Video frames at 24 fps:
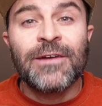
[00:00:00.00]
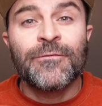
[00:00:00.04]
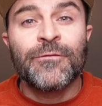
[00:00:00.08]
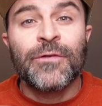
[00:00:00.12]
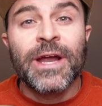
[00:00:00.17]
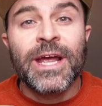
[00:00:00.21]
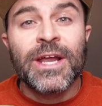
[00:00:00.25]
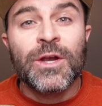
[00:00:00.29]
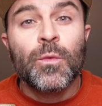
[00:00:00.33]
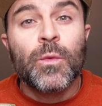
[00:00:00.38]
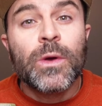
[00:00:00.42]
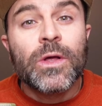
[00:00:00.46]

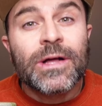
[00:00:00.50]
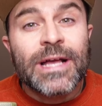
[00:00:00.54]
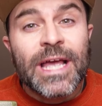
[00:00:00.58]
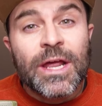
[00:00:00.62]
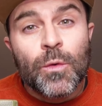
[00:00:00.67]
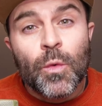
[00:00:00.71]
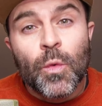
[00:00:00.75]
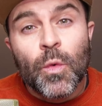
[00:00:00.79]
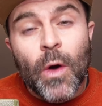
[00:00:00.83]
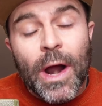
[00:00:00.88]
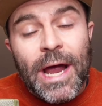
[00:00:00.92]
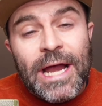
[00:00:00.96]
friend, we'll
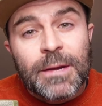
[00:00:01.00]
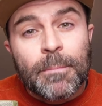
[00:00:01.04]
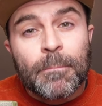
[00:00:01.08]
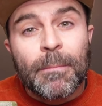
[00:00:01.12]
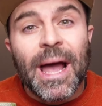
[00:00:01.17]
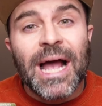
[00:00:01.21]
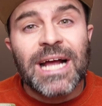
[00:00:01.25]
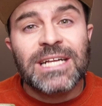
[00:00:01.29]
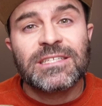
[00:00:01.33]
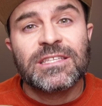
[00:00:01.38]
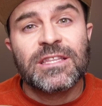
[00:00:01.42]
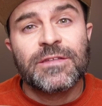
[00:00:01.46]
get right
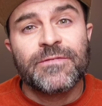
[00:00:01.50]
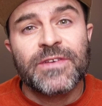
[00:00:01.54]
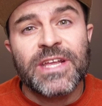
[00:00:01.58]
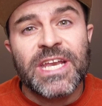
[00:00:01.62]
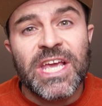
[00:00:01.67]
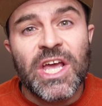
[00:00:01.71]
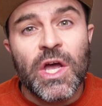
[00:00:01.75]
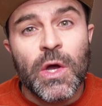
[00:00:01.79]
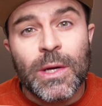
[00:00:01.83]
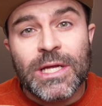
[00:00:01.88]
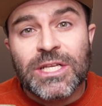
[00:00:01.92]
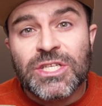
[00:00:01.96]
back to the
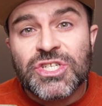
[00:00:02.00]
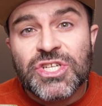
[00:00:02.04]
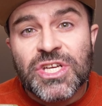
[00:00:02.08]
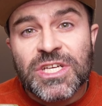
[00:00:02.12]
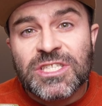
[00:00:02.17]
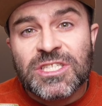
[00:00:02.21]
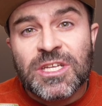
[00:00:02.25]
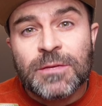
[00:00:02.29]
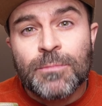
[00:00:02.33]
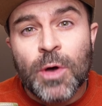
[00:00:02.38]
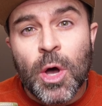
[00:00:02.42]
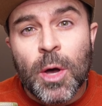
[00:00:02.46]
video in
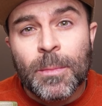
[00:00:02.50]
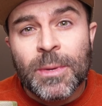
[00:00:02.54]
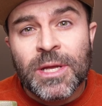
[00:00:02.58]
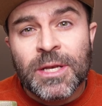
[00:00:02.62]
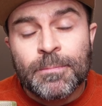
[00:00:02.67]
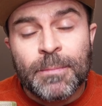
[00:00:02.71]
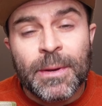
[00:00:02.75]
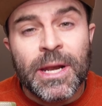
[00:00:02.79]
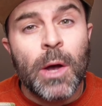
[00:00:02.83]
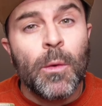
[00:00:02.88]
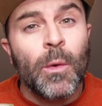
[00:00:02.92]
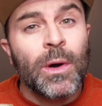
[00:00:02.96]
just a
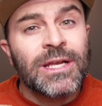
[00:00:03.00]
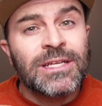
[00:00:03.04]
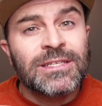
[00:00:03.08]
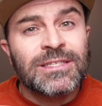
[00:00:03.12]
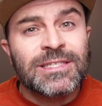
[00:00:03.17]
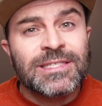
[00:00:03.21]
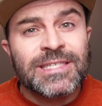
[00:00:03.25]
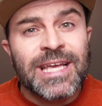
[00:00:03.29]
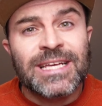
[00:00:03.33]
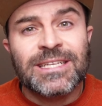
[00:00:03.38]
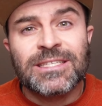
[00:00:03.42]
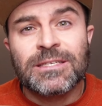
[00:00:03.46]
moment, but I wanted
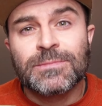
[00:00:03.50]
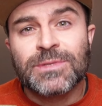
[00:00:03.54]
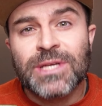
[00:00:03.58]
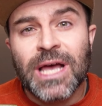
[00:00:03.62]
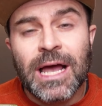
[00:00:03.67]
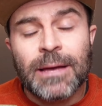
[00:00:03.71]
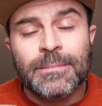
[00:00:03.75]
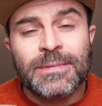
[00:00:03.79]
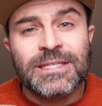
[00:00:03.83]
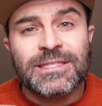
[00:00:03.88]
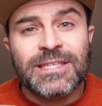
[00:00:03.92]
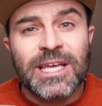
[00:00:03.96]
to take some
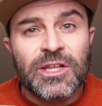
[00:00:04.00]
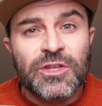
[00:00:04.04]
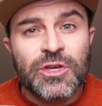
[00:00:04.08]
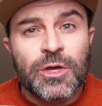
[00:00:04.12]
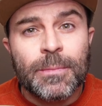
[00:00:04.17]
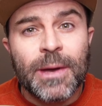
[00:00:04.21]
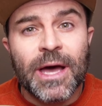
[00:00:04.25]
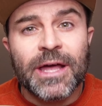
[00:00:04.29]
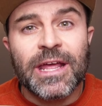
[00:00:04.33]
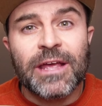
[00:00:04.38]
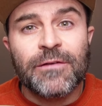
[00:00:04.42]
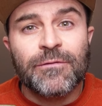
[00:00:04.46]
time to tell you
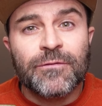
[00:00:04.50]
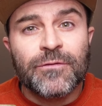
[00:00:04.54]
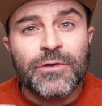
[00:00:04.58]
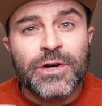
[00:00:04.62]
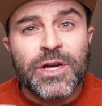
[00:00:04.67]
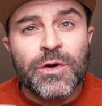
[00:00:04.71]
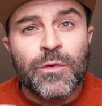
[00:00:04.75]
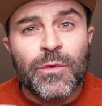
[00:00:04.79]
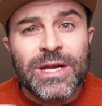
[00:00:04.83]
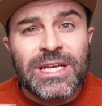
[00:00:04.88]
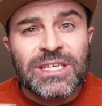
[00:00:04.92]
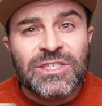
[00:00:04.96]
about a
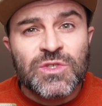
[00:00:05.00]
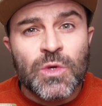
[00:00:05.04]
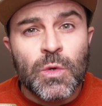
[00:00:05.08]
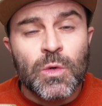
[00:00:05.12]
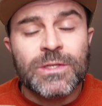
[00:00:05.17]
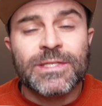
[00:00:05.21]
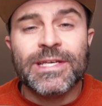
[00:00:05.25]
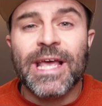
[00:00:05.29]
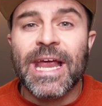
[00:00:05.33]
free resource,